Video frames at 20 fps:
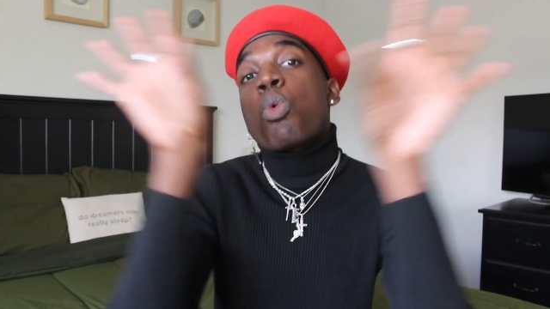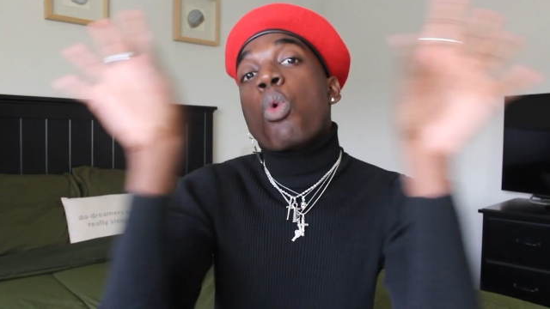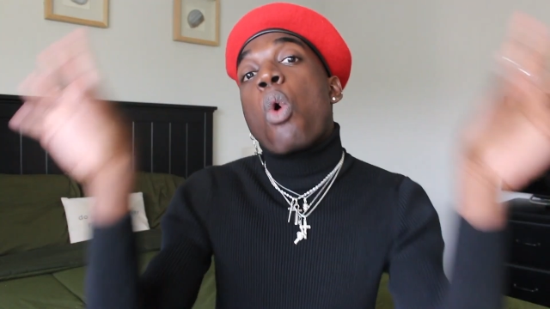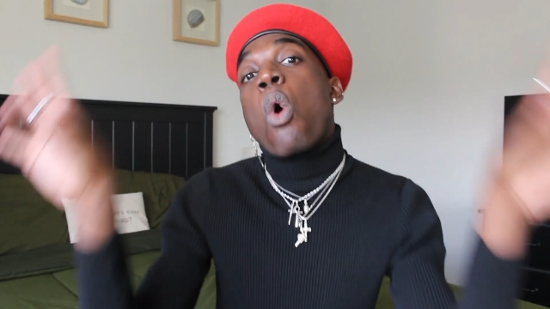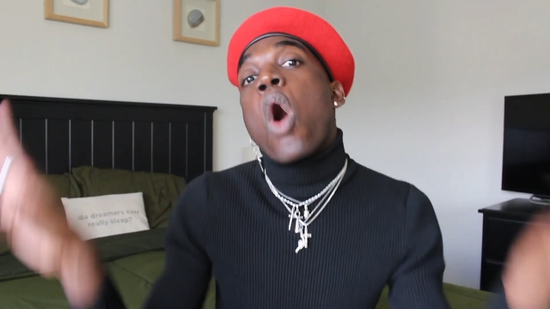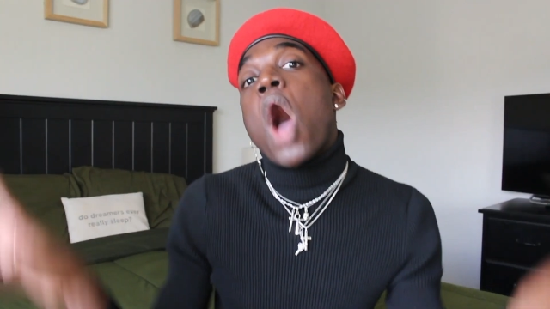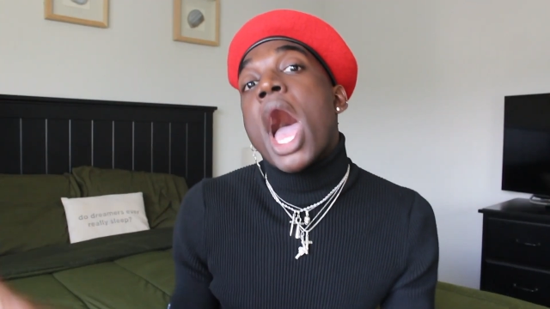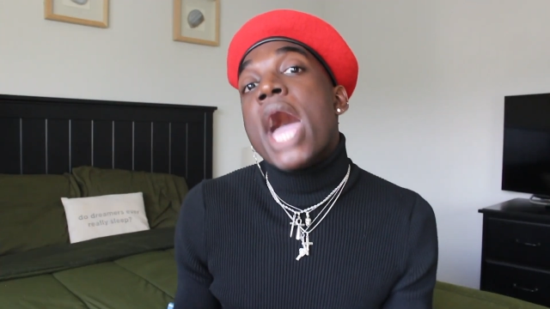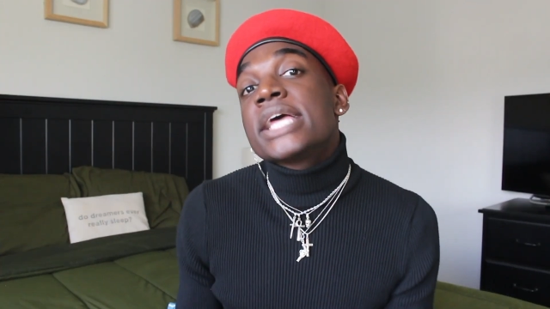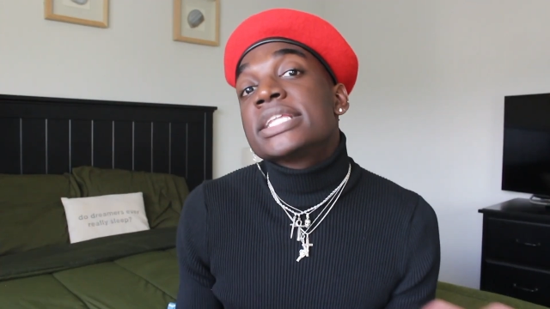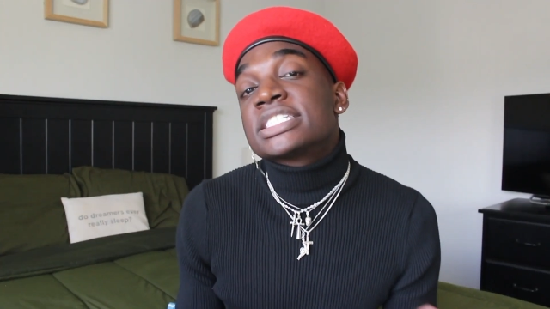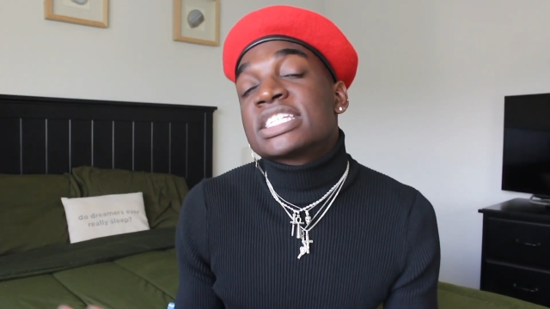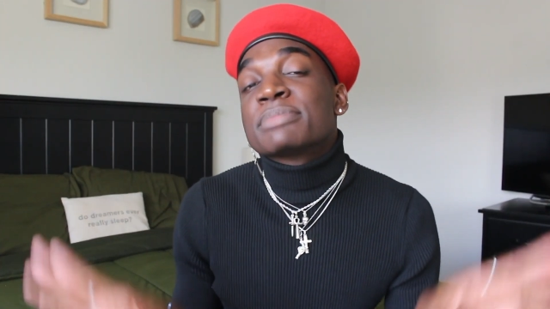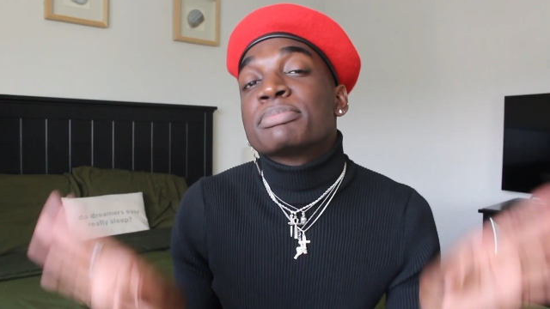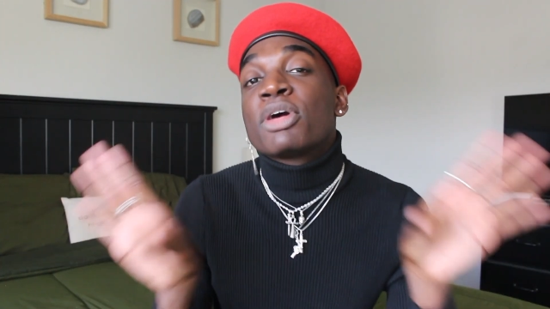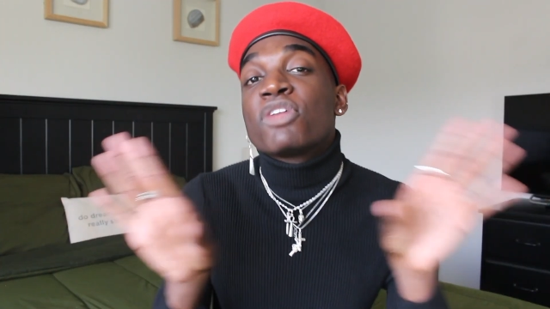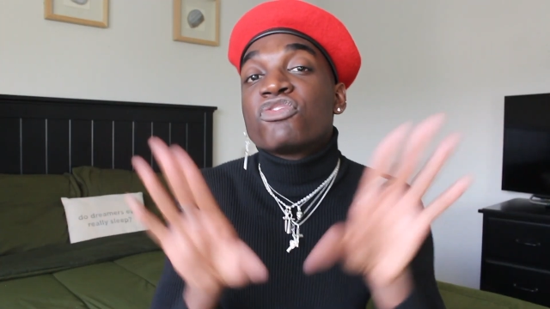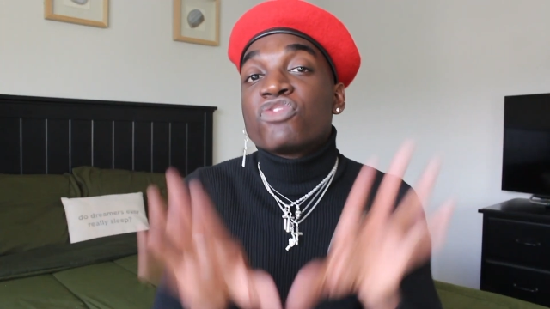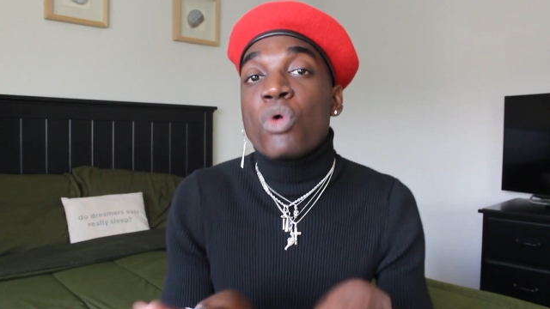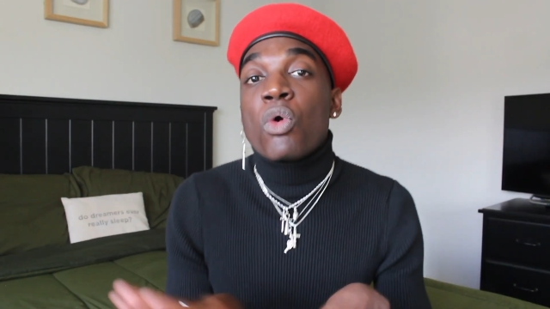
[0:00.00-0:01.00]
want
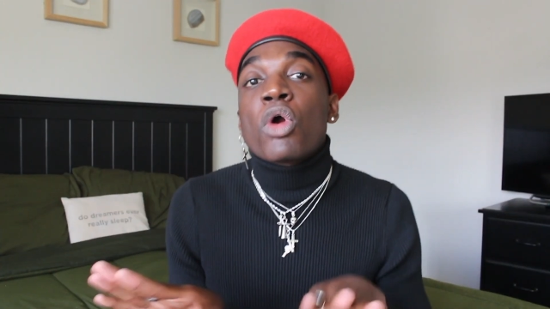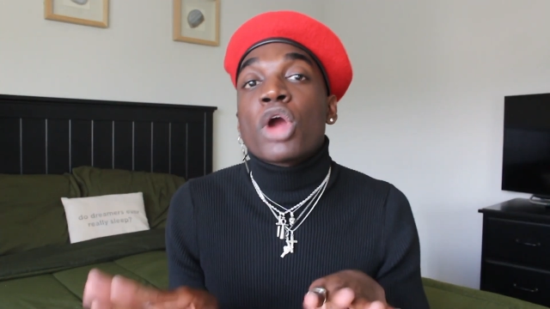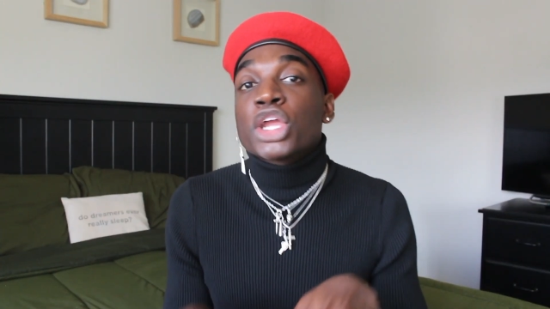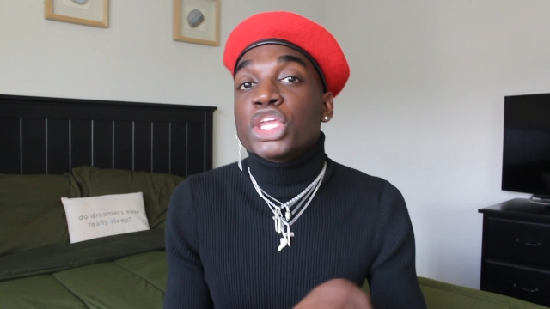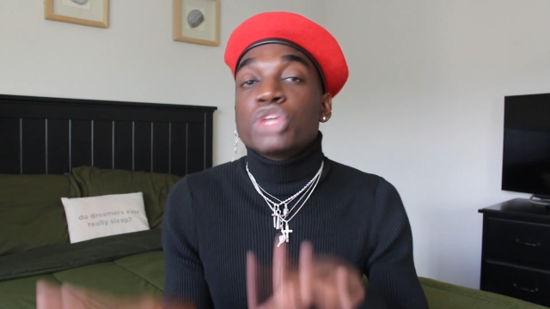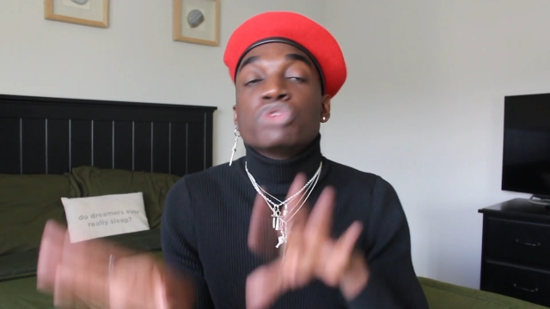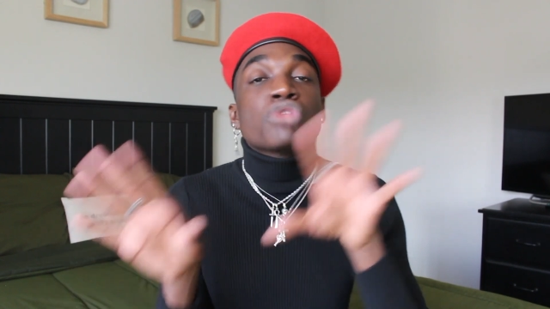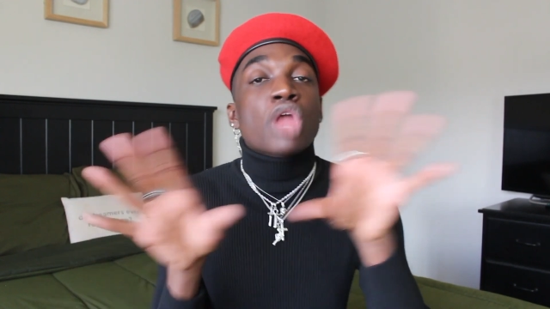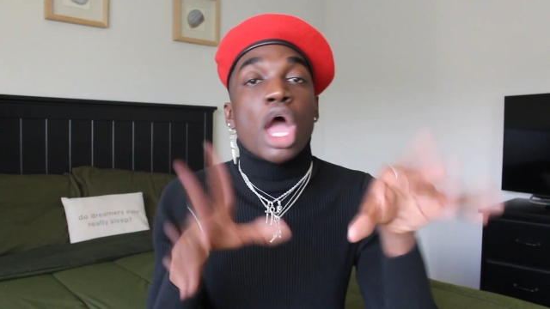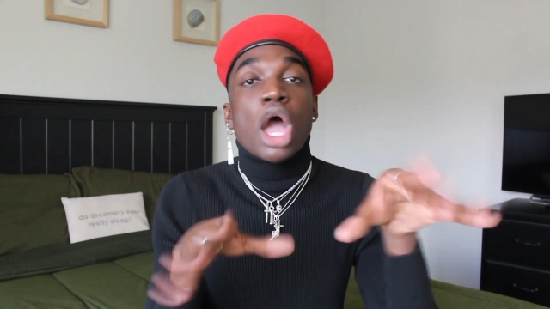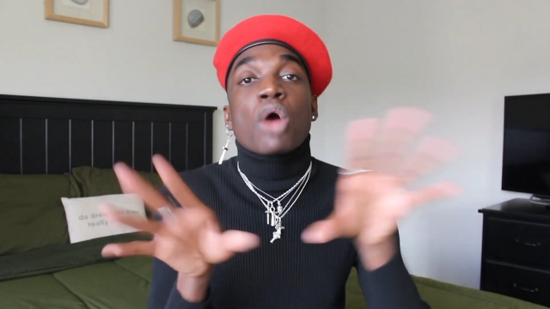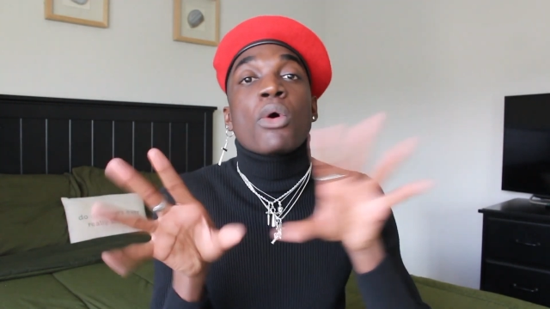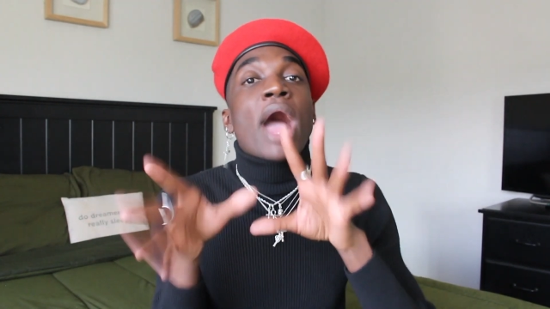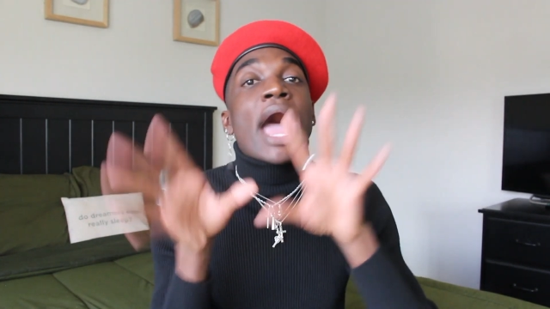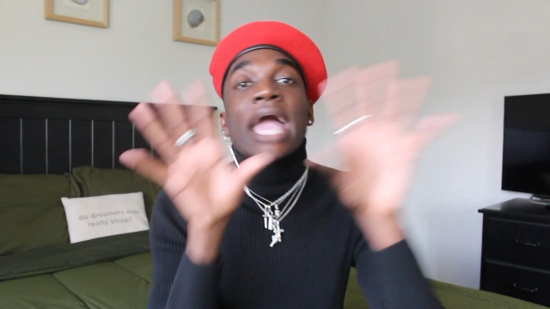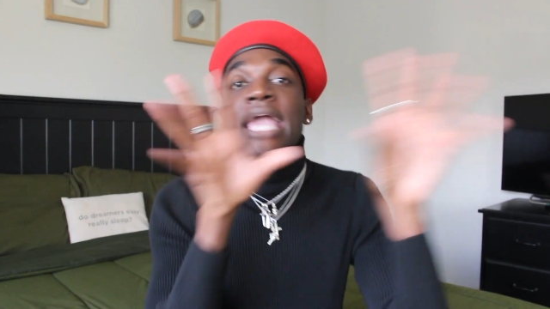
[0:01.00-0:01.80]
before, you know,